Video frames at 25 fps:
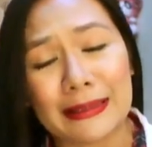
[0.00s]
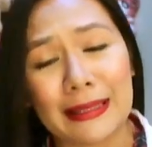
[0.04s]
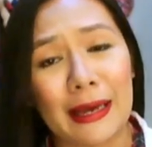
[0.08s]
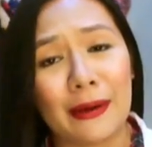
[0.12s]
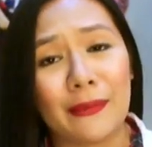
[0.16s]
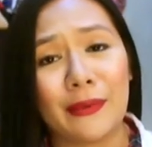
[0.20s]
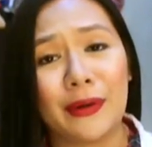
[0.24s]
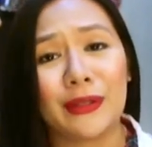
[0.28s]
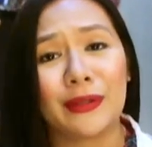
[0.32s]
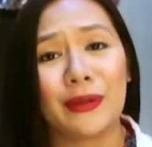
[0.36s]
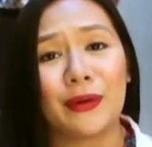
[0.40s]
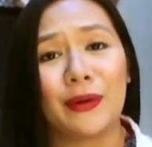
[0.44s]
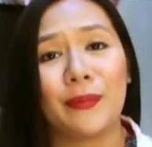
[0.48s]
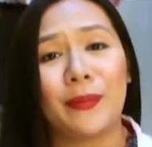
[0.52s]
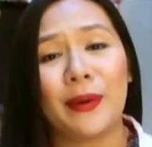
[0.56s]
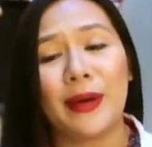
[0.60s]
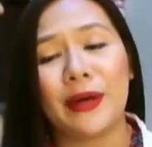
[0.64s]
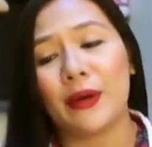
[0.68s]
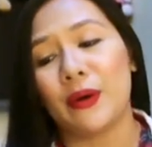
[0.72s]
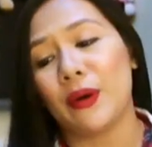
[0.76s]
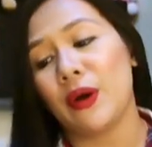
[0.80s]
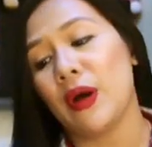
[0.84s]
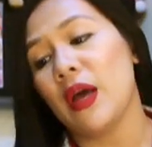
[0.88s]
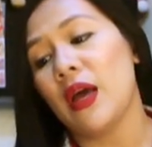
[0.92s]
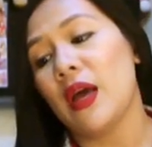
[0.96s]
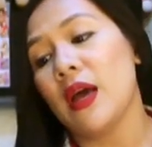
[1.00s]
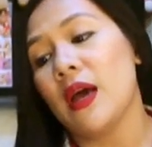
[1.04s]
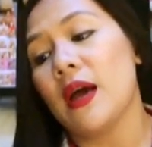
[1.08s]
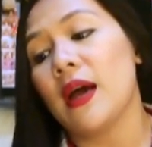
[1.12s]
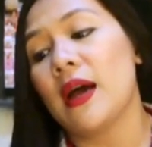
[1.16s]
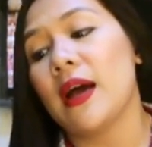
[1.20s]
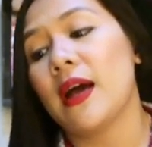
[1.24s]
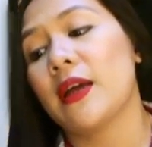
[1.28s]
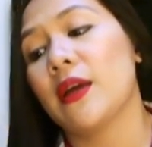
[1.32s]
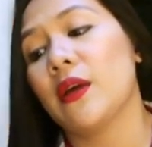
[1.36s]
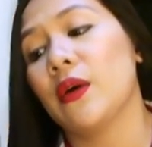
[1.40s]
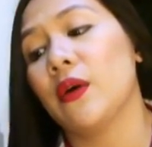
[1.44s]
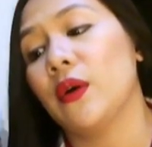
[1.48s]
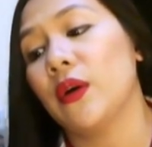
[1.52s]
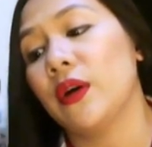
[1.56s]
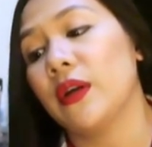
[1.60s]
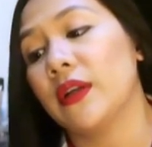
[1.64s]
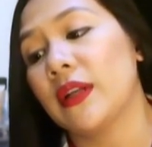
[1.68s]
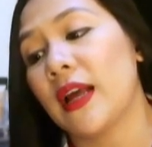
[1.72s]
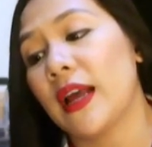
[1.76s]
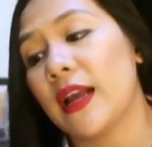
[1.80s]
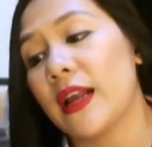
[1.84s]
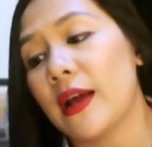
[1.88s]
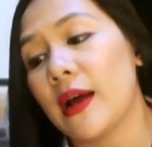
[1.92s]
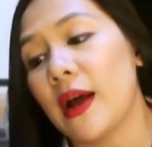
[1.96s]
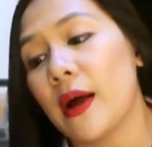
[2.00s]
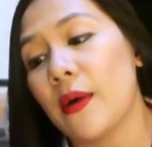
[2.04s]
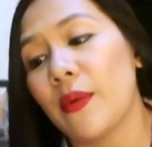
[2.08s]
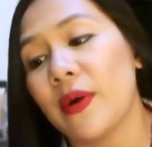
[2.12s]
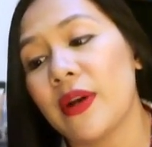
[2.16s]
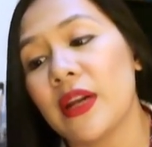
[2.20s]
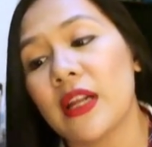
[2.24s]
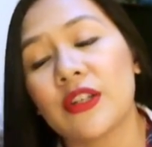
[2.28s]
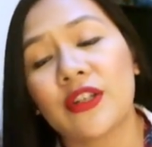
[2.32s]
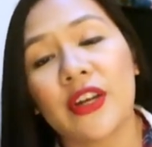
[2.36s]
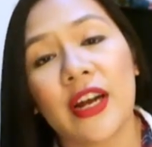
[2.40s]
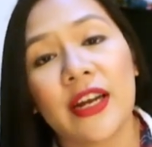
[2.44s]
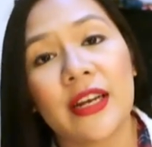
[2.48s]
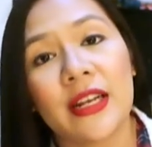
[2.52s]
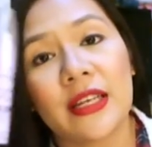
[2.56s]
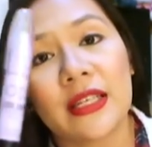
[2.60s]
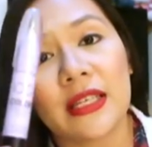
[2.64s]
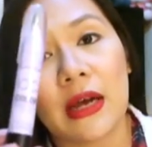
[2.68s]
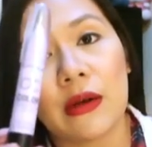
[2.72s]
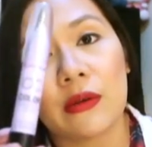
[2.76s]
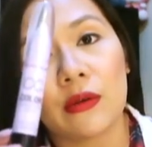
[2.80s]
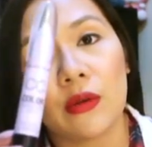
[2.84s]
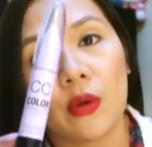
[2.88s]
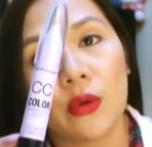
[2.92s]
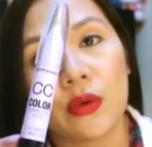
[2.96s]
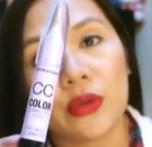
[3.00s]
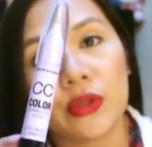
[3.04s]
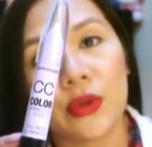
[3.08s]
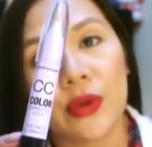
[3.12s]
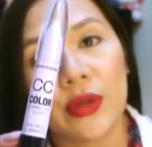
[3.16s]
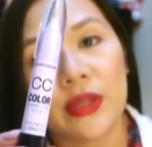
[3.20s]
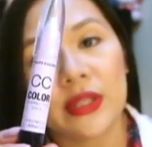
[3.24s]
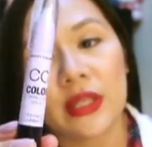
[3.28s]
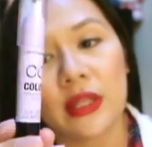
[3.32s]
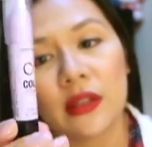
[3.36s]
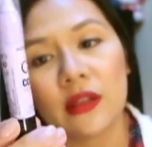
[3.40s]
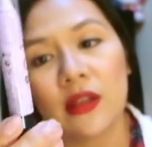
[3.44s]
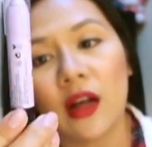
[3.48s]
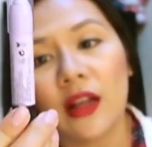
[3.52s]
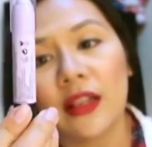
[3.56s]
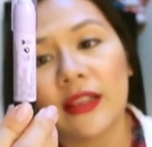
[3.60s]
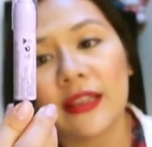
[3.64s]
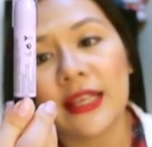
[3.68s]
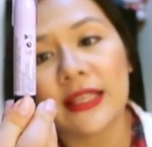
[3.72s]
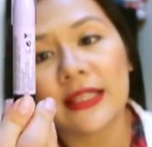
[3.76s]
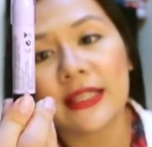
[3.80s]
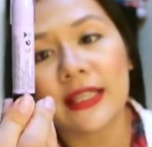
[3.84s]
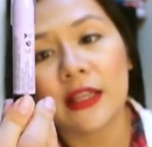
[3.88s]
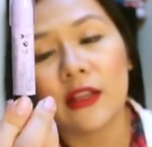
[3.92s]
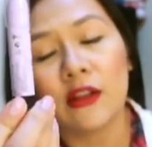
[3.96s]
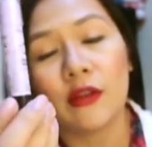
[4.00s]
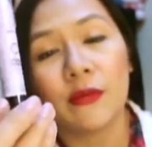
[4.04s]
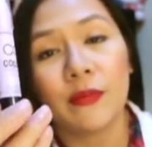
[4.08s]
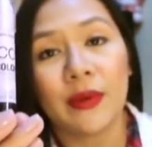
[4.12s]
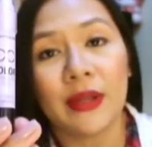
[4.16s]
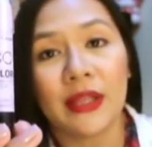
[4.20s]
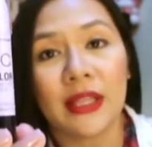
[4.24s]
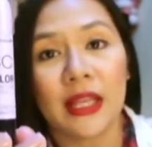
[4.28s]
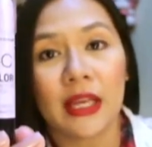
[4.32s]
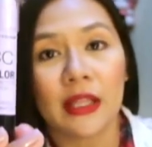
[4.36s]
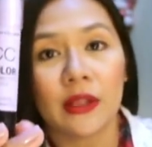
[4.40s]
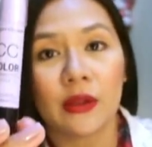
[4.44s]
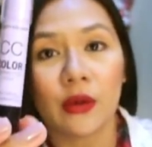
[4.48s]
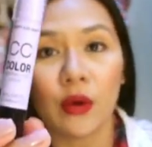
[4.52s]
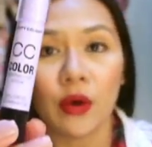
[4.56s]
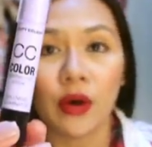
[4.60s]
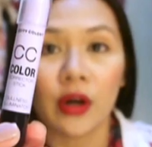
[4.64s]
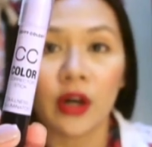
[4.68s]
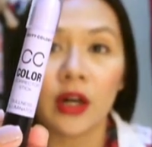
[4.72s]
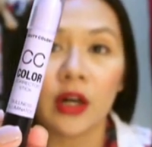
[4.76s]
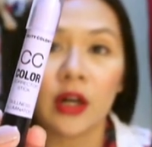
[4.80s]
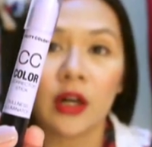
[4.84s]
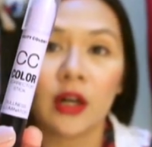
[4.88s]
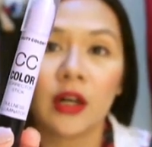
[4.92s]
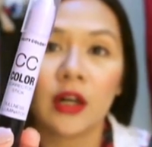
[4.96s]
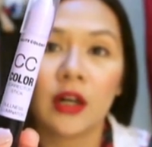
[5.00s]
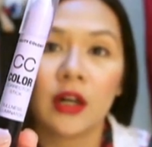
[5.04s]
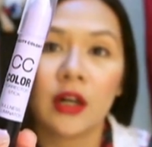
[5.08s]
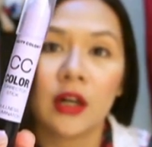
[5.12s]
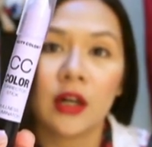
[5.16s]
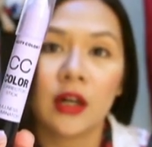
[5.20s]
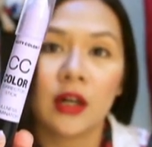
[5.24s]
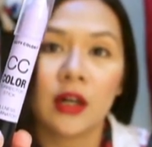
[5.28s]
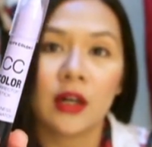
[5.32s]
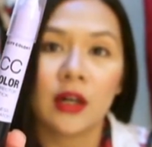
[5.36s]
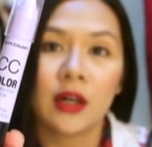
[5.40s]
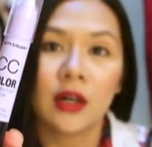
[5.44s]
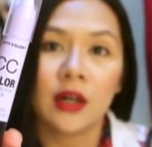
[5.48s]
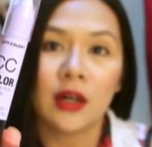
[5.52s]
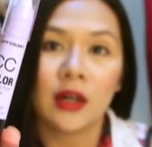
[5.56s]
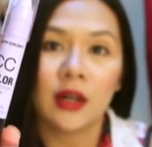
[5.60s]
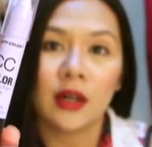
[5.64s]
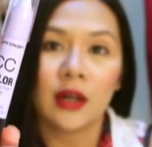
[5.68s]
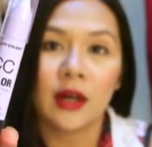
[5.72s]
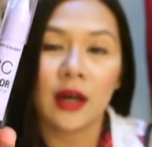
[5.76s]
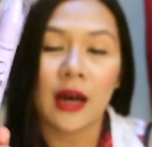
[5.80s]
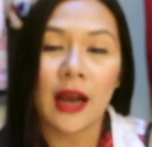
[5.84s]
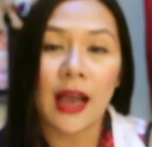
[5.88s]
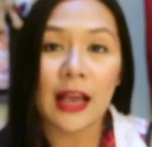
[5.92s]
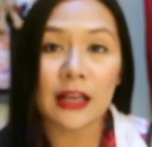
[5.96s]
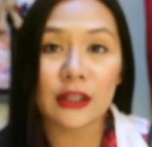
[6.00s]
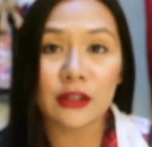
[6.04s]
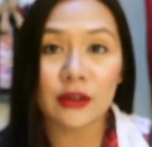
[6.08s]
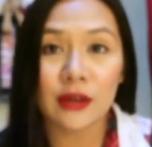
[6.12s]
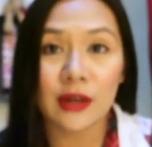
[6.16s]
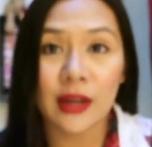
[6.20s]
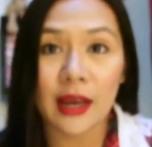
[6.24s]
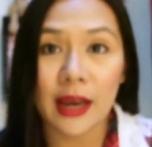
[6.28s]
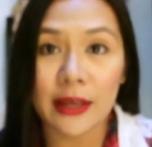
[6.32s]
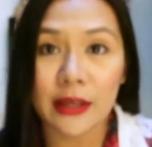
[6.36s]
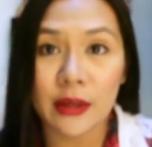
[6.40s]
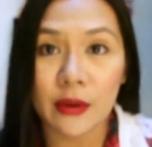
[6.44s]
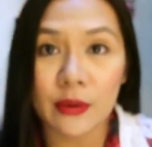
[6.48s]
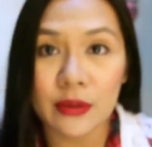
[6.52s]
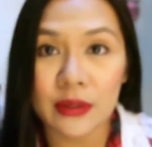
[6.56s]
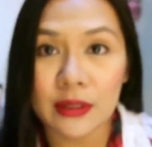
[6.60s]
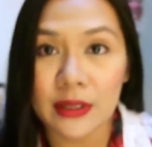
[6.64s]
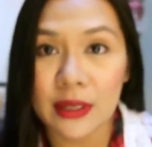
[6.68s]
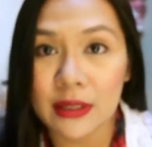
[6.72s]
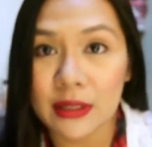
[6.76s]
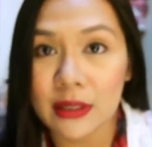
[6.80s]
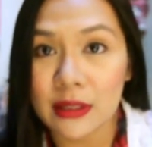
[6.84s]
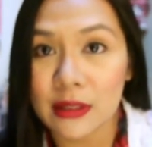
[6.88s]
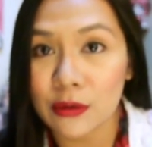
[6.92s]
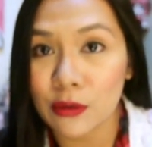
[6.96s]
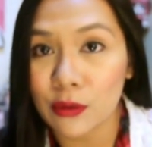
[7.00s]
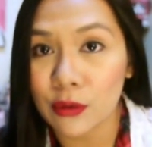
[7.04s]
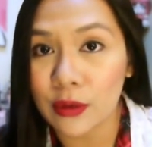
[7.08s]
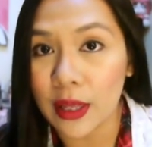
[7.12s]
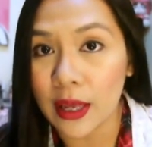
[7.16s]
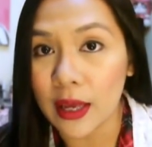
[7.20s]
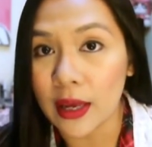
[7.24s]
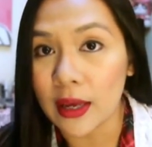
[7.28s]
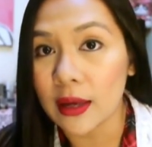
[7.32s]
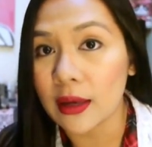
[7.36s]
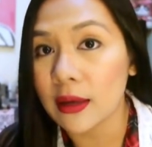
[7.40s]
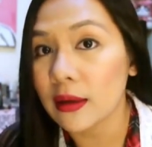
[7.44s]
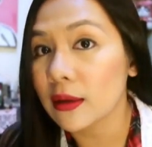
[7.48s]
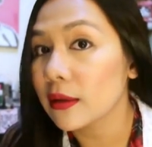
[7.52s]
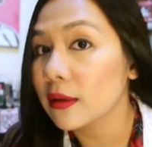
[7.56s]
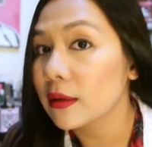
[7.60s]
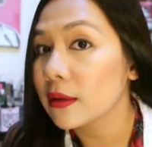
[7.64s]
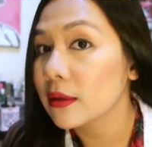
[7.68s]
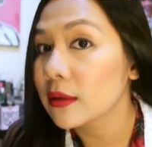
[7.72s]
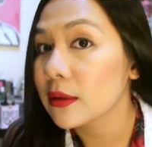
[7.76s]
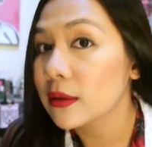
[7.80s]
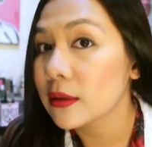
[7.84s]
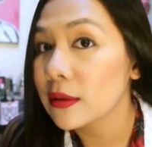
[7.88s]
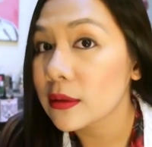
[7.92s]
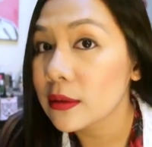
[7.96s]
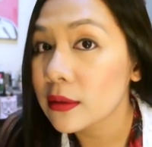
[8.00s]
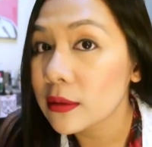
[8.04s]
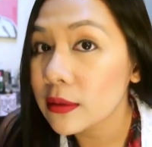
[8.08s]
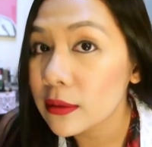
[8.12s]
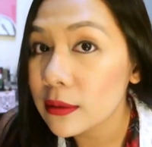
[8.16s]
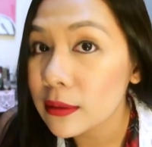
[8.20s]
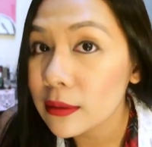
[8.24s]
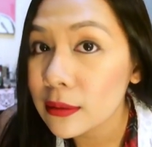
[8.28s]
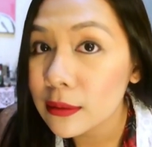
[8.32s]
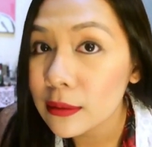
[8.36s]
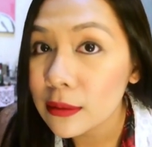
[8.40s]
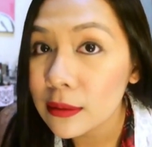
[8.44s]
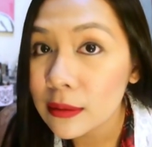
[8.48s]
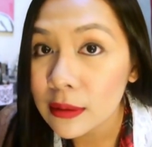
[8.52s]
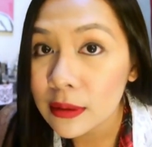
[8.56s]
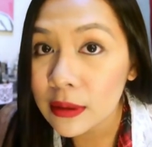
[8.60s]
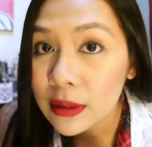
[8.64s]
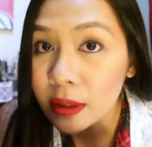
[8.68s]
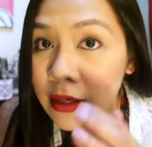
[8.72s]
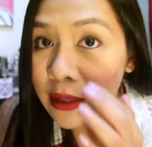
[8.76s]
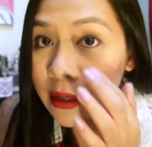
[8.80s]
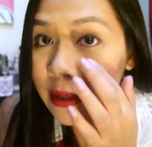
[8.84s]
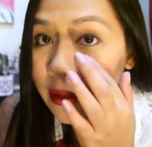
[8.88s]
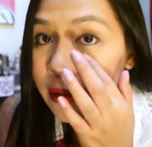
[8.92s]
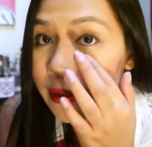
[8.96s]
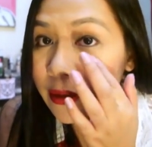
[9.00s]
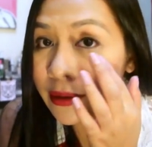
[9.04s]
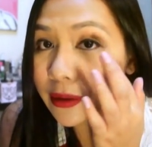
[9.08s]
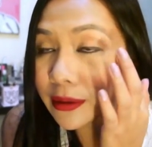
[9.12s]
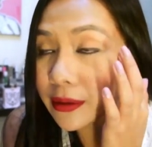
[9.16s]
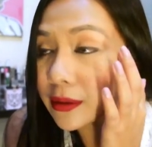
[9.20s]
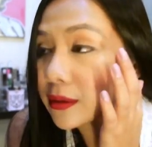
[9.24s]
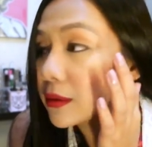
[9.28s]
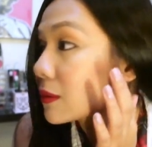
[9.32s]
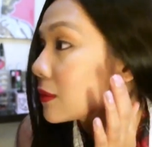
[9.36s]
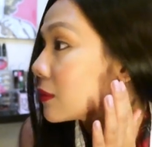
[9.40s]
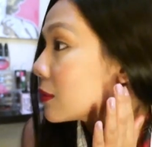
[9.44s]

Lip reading: Ewan ko. Pero, ayun. I wanna try this out also. It's a dullness illuminator. Actually, I use this today. Here.